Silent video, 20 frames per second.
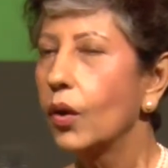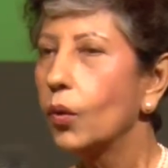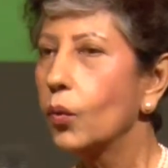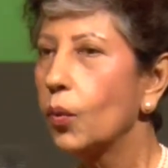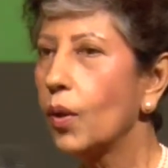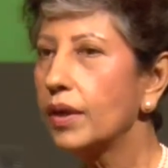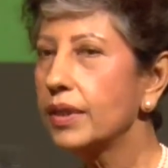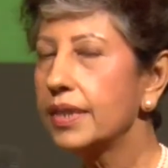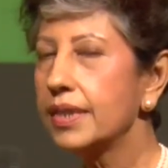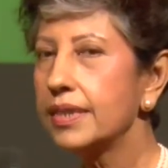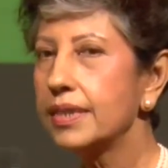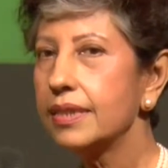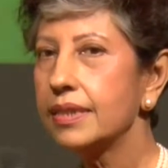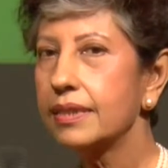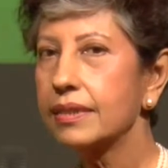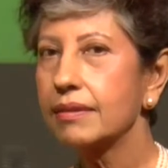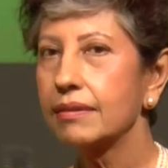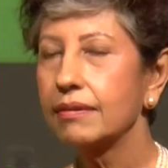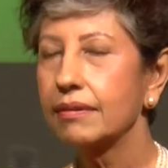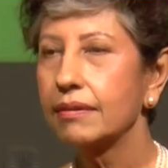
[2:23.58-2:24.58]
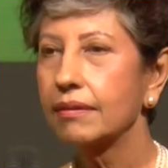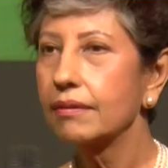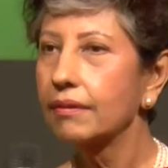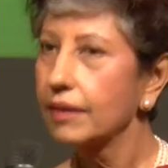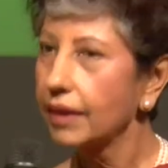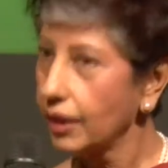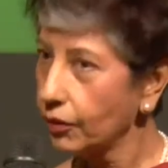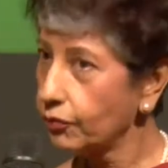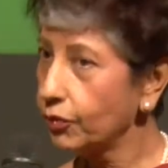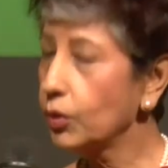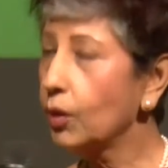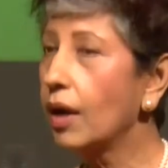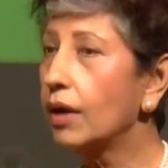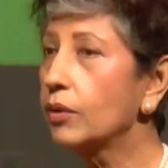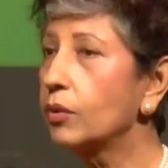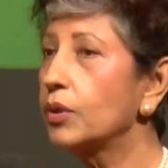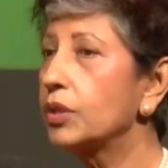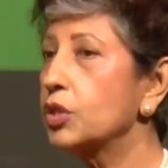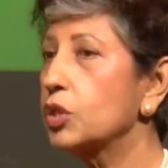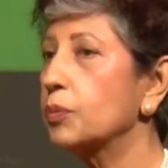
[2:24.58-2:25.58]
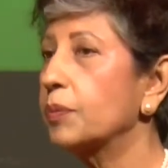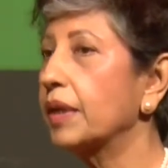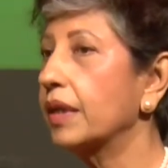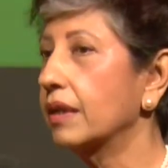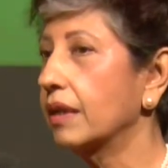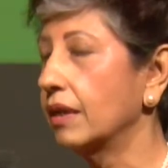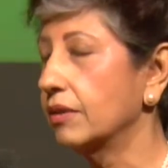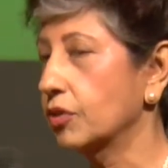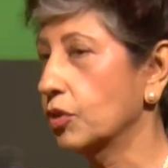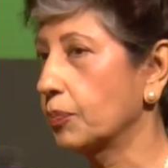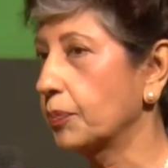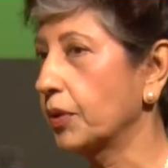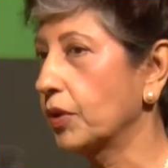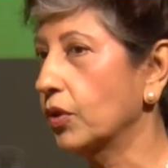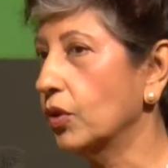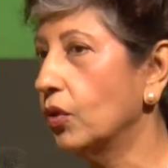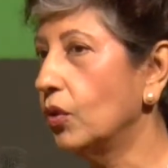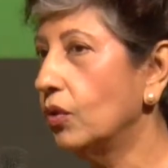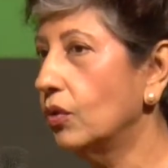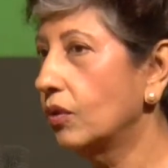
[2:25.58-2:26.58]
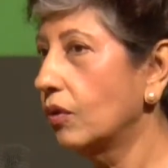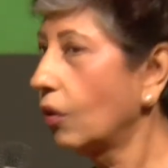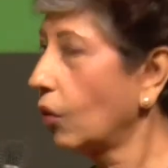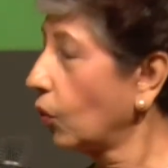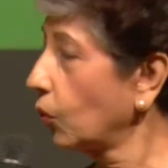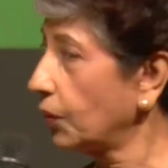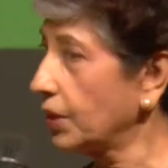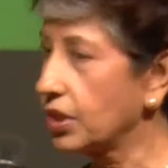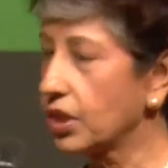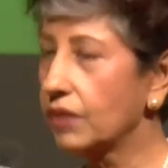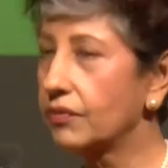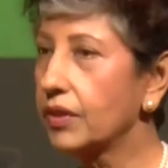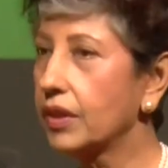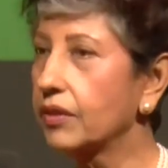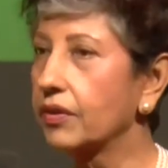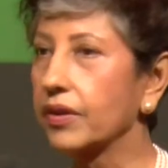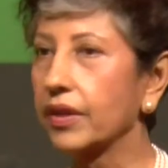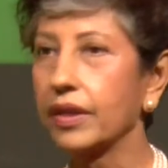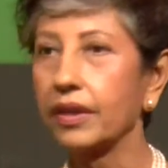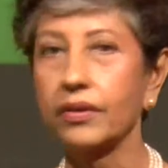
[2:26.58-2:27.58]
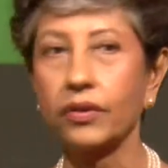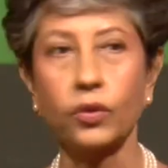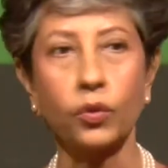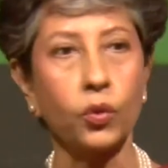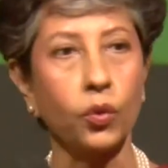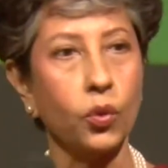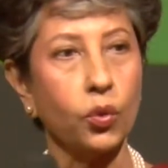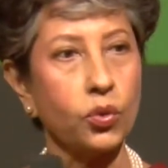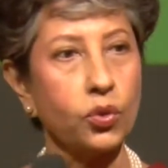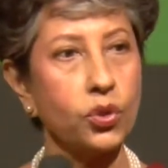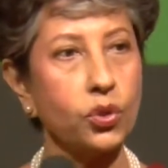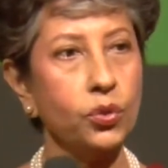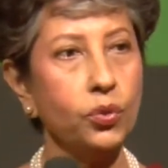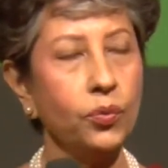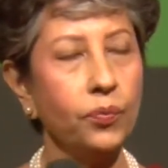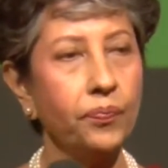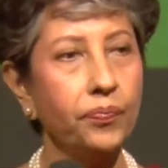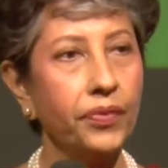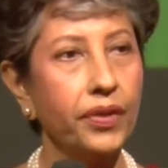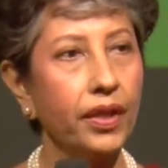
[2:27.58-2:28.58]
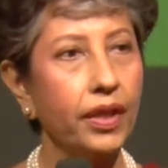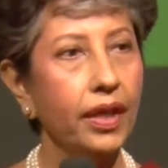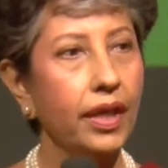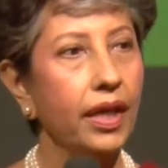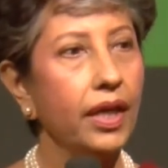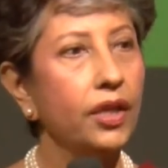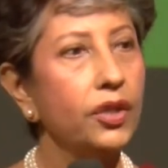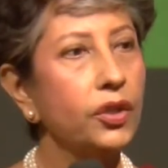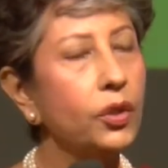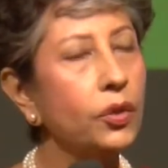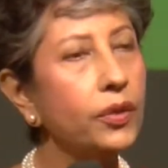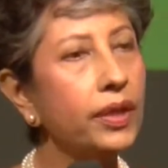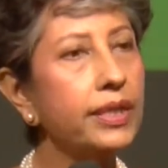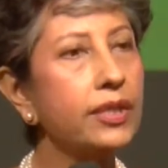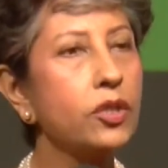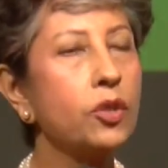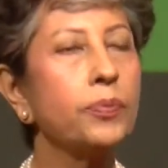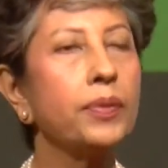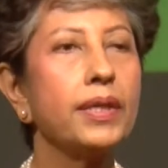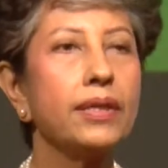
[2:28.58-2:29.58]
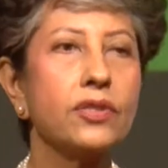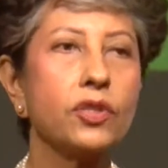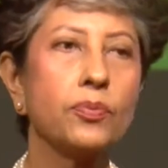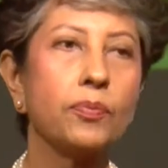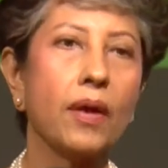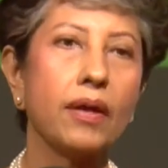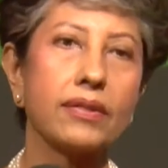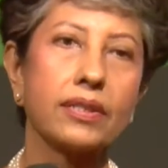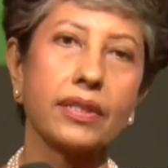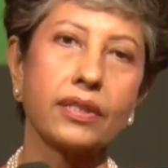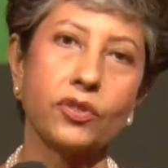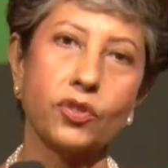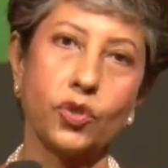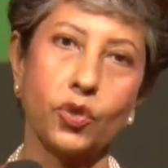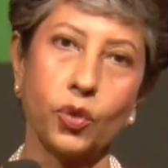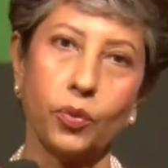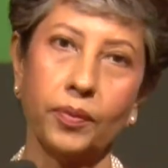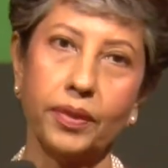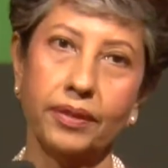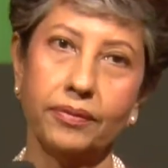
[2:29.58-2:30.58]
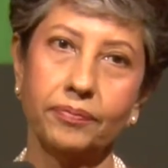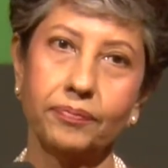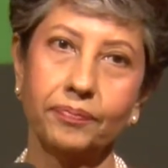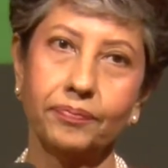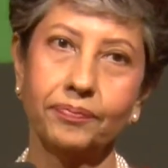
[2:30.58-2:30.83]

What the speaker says: One is, if you are going to be an entrepreneur, or whichever career you go to, you need to be a smart consumer.